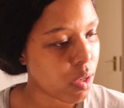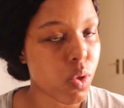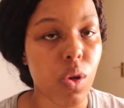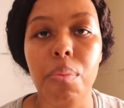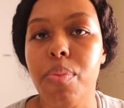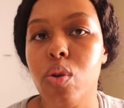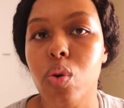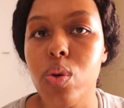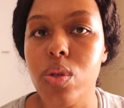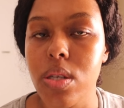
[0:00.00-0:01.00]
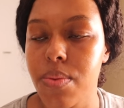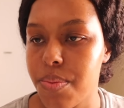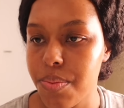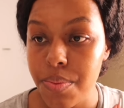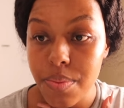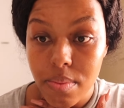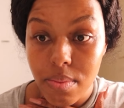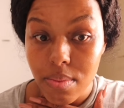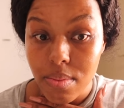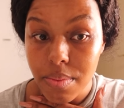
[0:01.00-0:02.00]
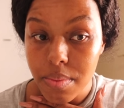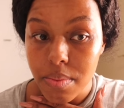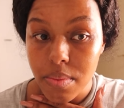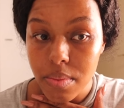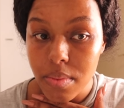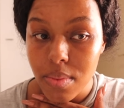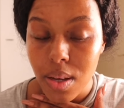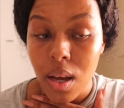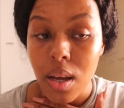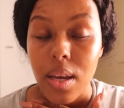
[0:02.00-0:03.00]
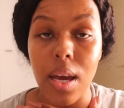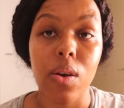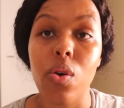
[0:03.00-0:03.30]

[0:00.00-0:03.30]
somber note. Yeah,